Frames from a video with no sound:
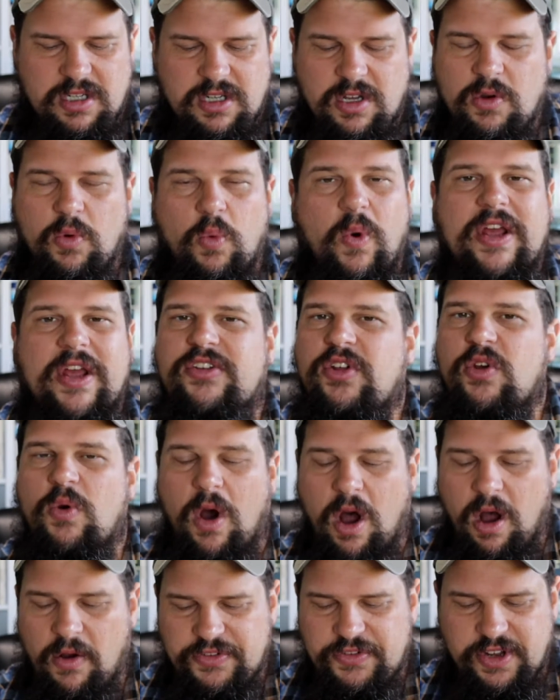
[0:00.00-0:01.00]
way too
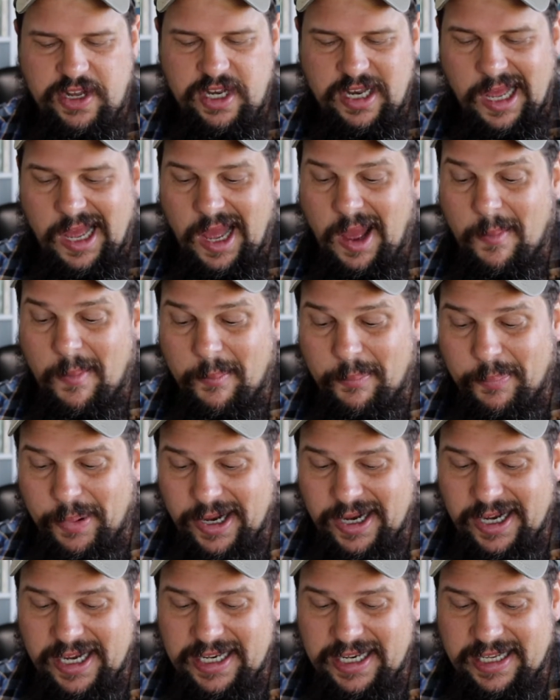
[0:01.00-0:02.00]
often,
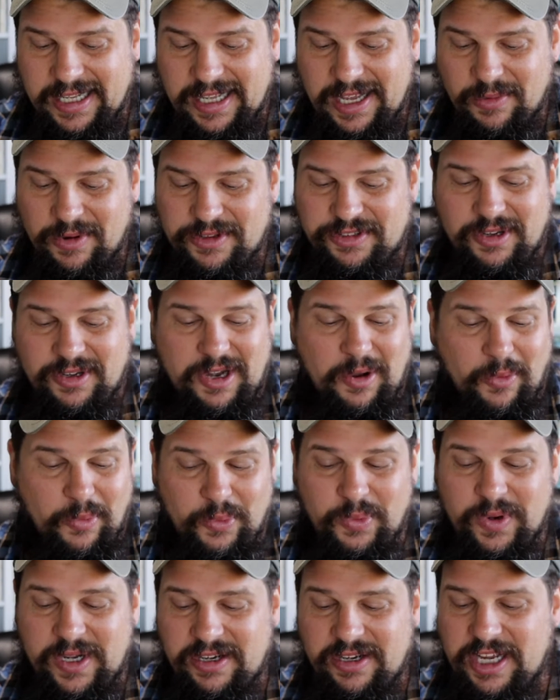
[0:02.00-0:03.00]
but it was like a
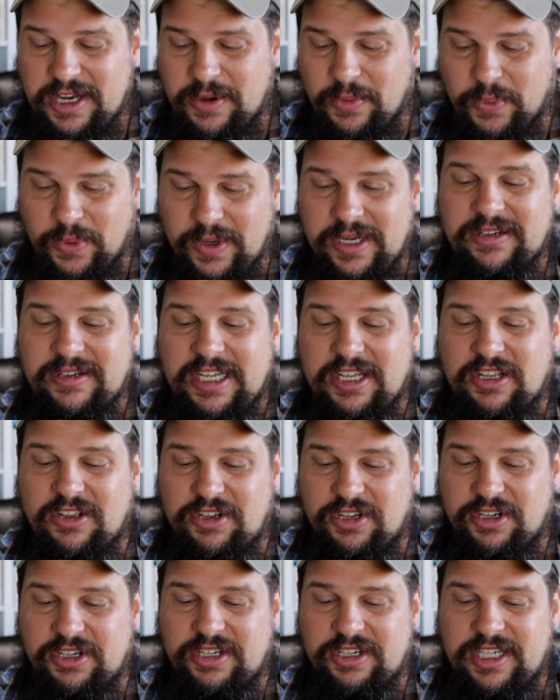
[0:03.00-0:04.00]
really, really
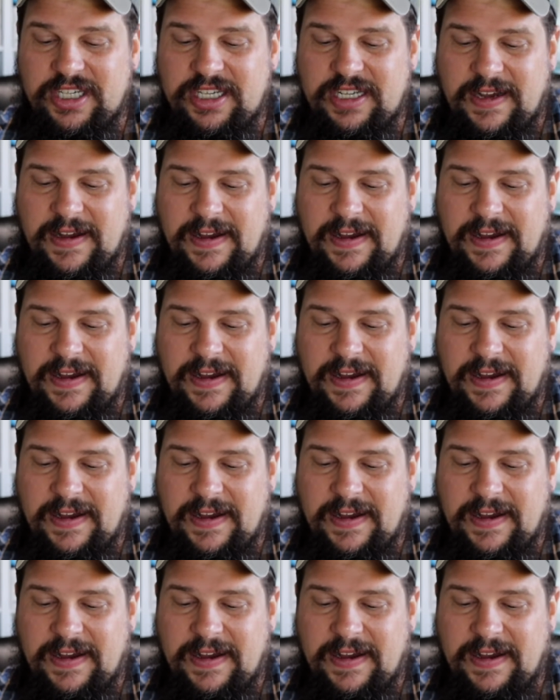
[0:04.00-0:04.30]
good,